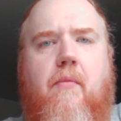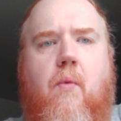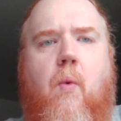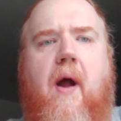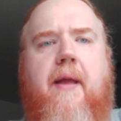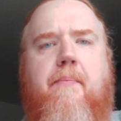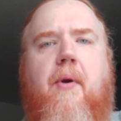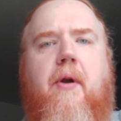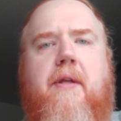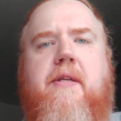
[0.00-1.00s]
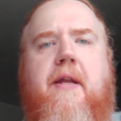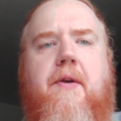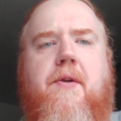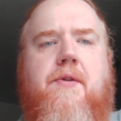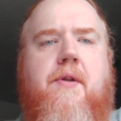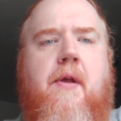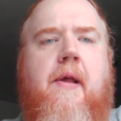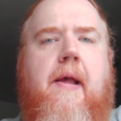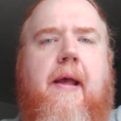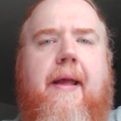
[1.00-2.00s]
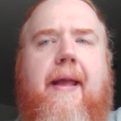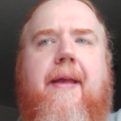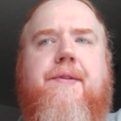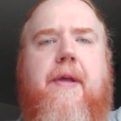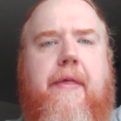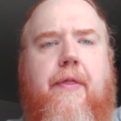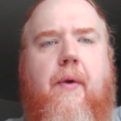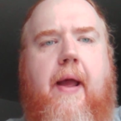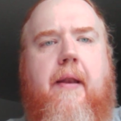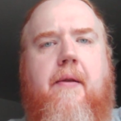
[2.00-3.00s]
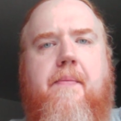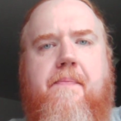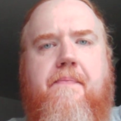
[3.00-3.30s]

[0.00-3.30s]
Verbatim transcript: why Bernie Sanders is a threat